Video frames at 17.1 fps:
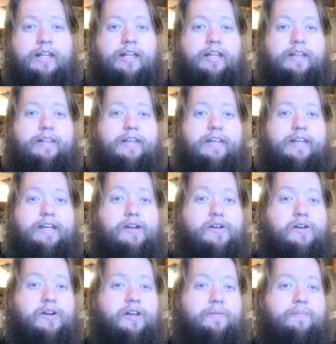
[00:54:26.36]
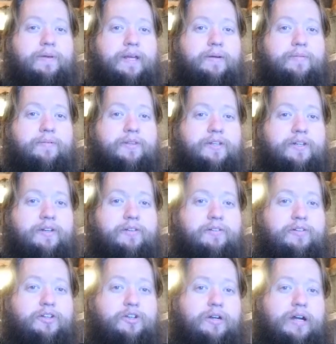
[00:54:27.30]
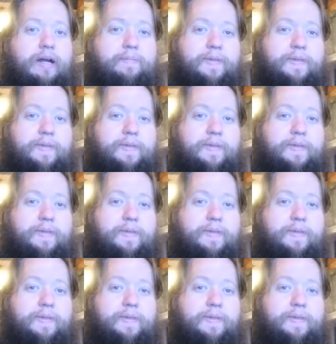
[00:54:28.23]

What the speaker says: you're going to be able to drop